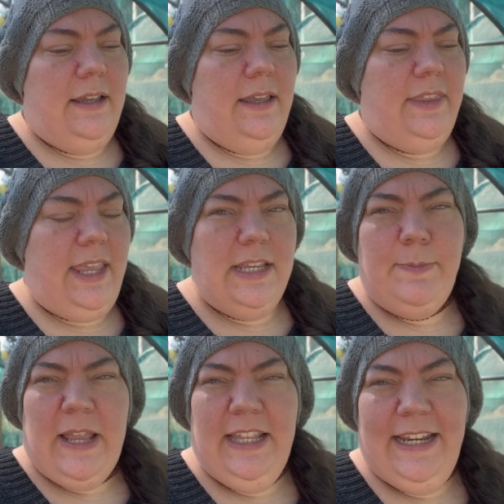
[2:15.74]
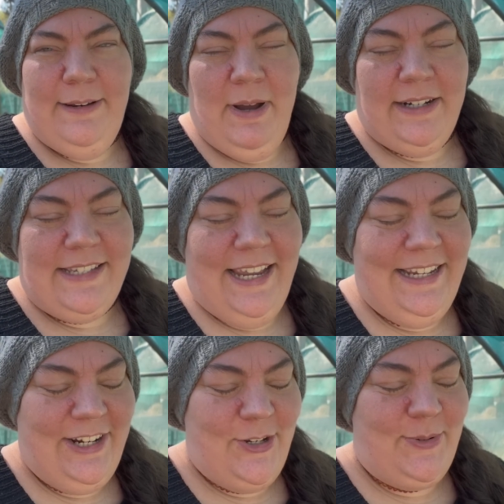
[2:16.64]
the kids badly need mugs
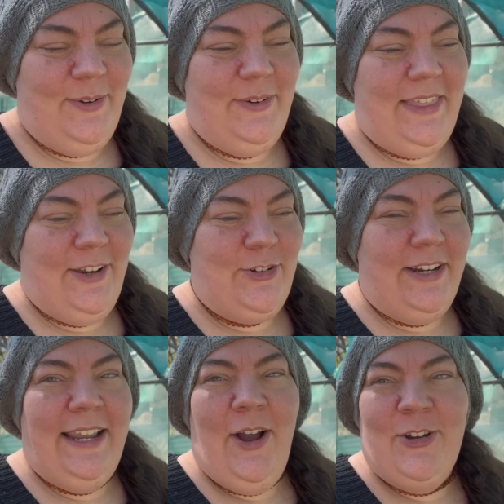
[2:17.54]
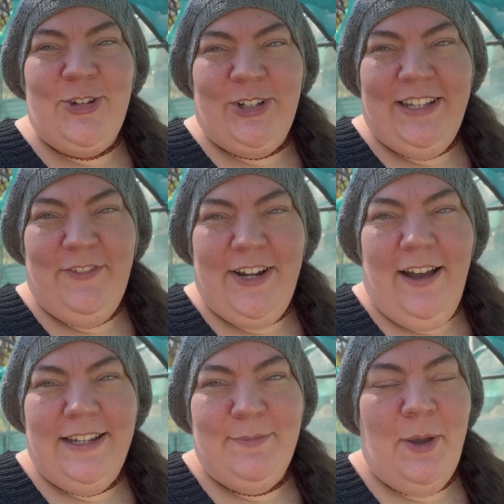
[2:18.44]
because they're drinking hot chocolate every
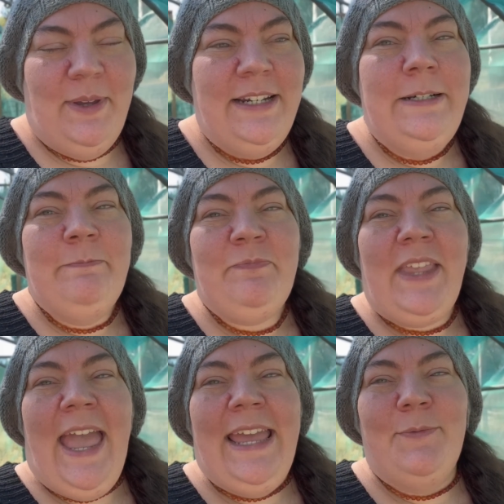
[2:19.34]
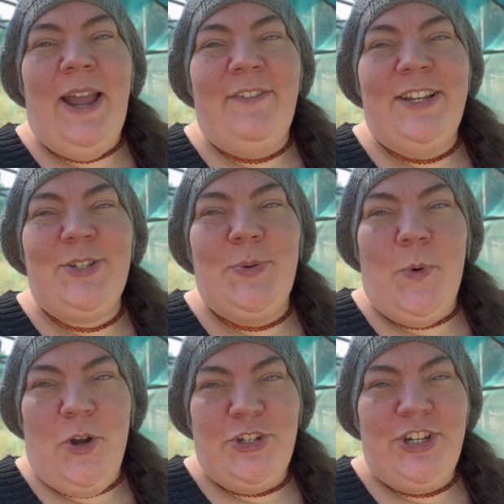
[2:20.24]
night at the moment, and we're having to
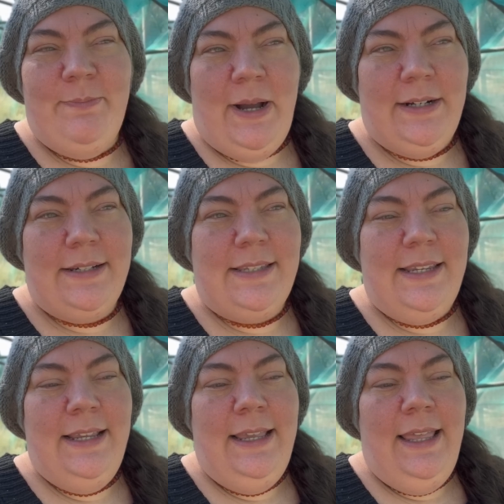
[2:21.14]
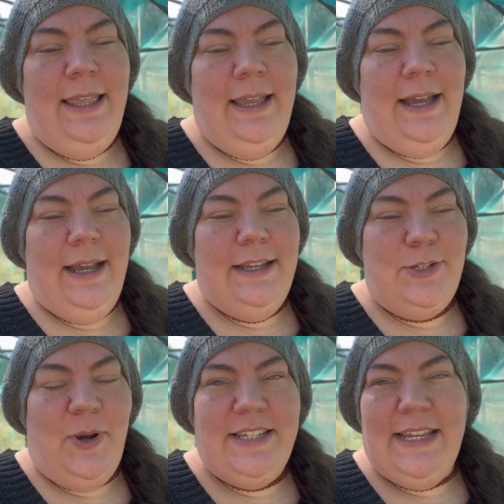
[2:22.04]
wash mugs
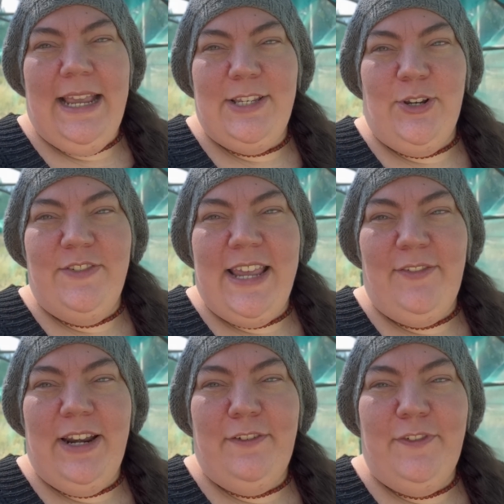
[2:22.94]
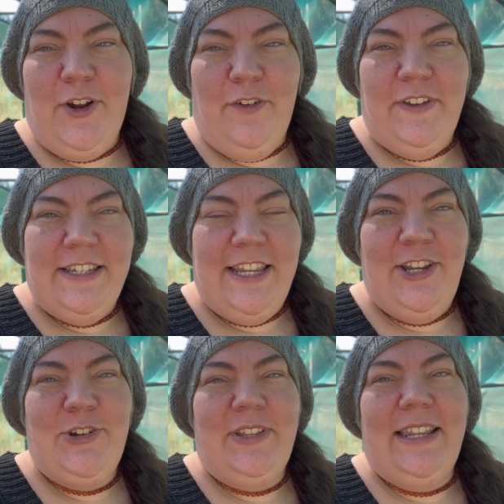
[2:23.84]
twice a day, sort of to have enough for coffee and tea
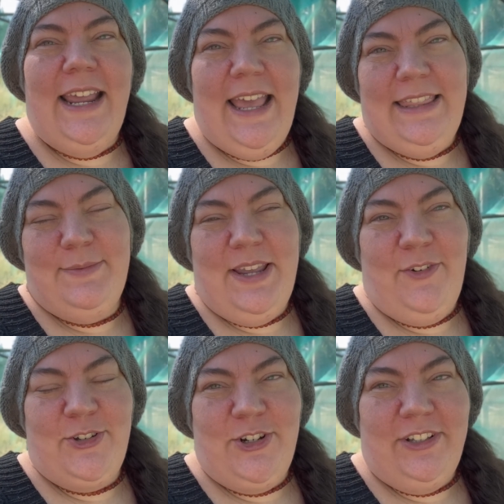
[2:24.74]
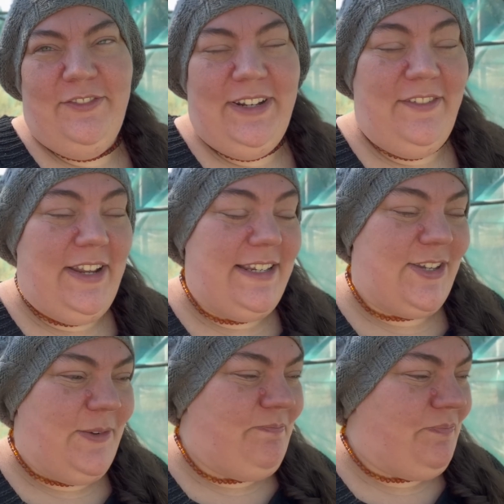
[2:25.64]
during the day and them to have hot chocolate of an evening. So,